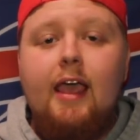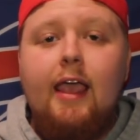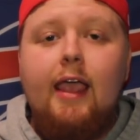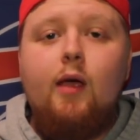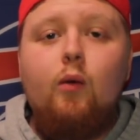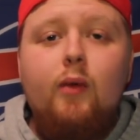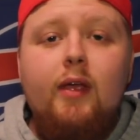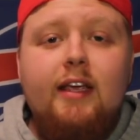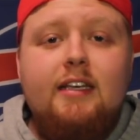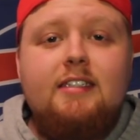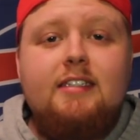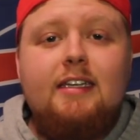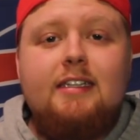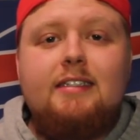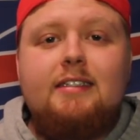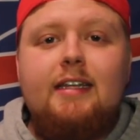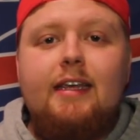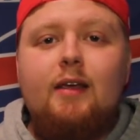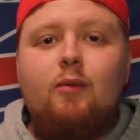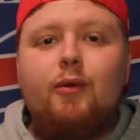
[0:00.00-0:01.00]
In week
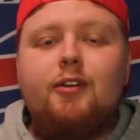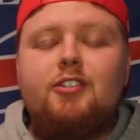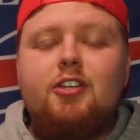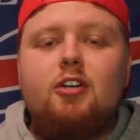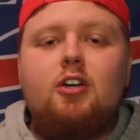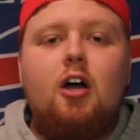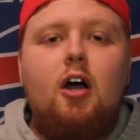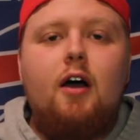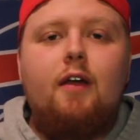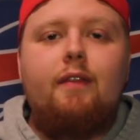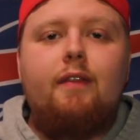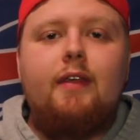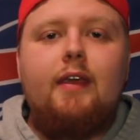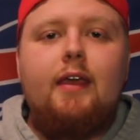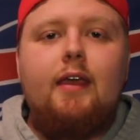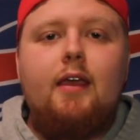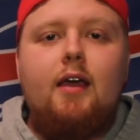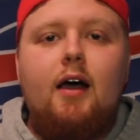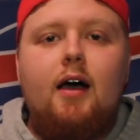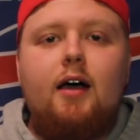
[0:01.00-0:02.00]
16, we took on
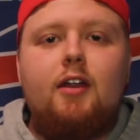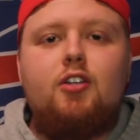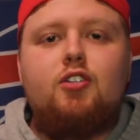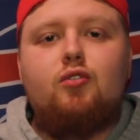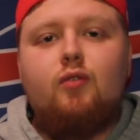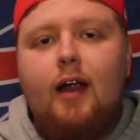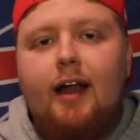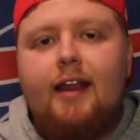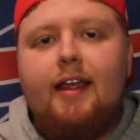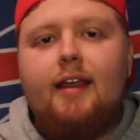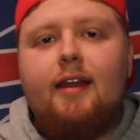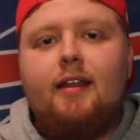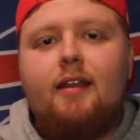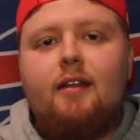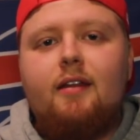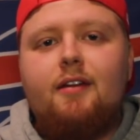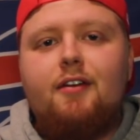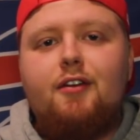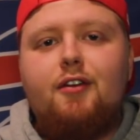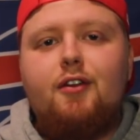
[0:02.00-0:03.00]
the dreaded
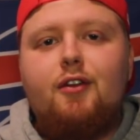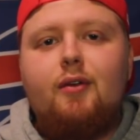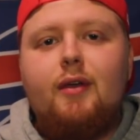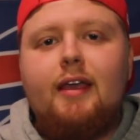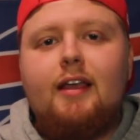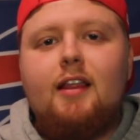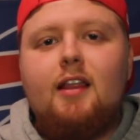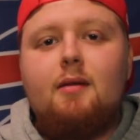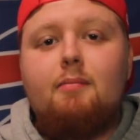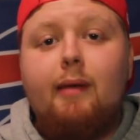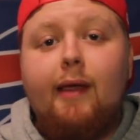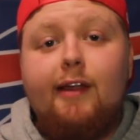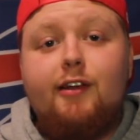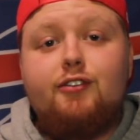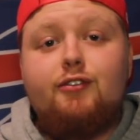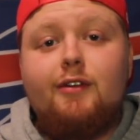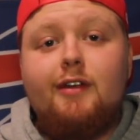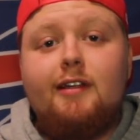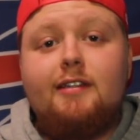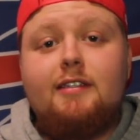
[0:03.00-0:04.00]
New England
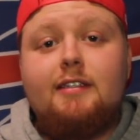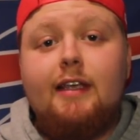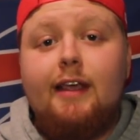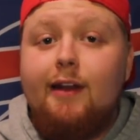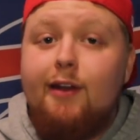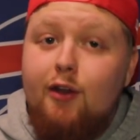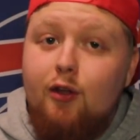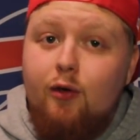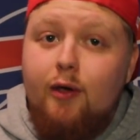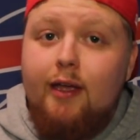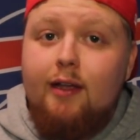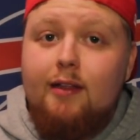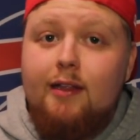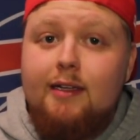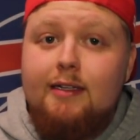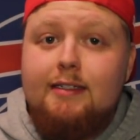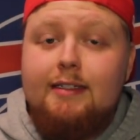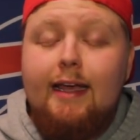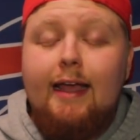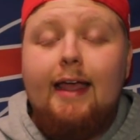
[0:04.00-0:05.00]
Patriots in New England,